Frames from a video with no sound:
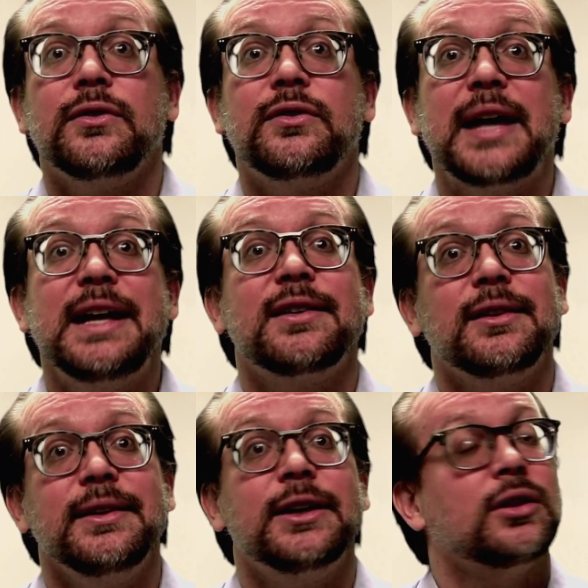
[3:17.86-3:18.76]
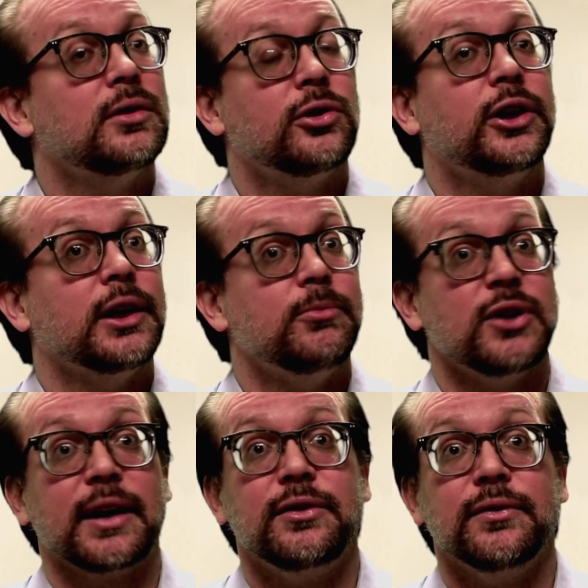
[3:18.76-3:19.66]
State clear learning
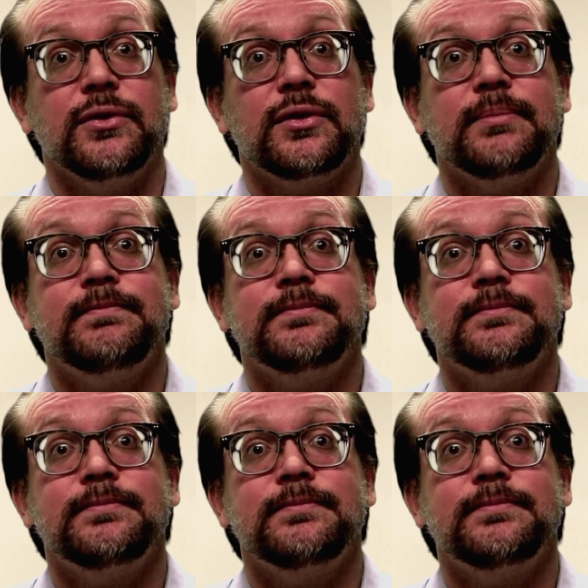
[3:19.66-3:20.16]
objectives.